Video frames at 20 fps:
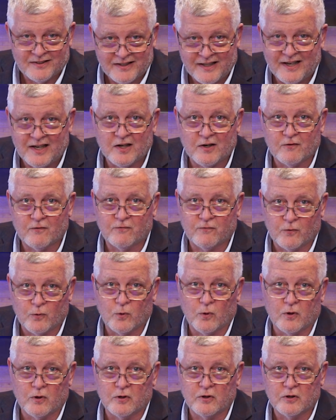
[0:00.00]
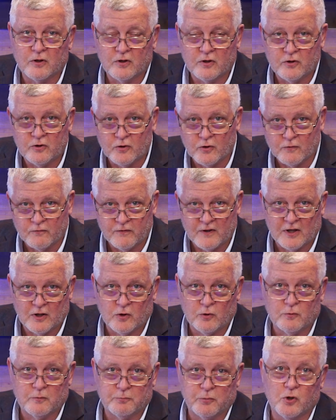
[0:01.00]
care for your
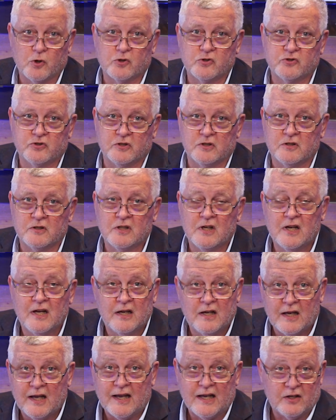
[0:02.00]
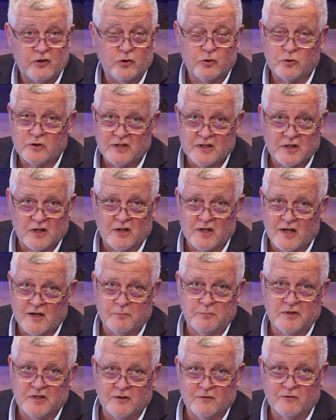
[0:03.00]
fellow person, and you'll get a lot
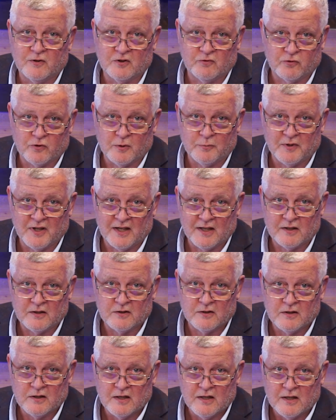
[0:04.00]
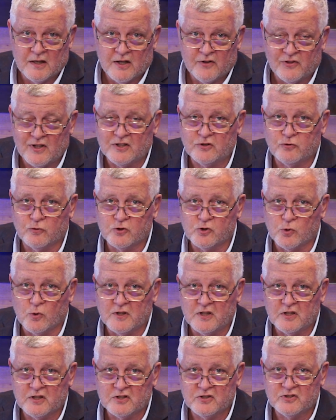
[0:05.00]
of benefit from that. Thanks for
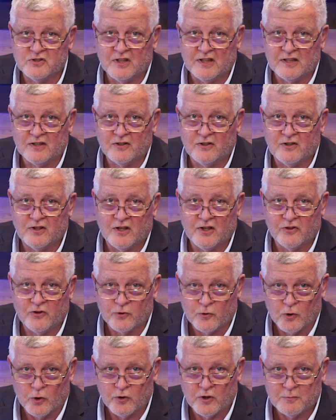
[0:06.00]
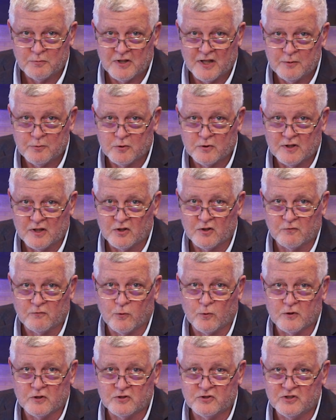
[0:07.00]
joining us at the Grown Up Table, and look
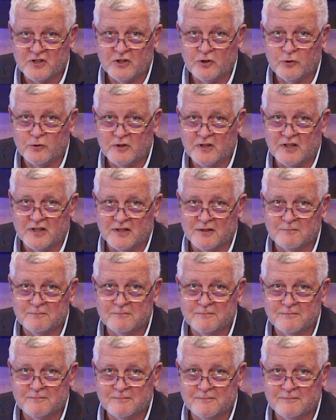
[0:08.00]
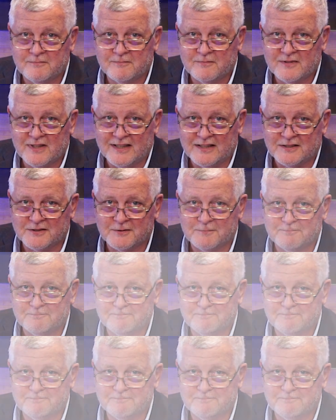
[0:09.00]
forward to seeing you again. Thanks.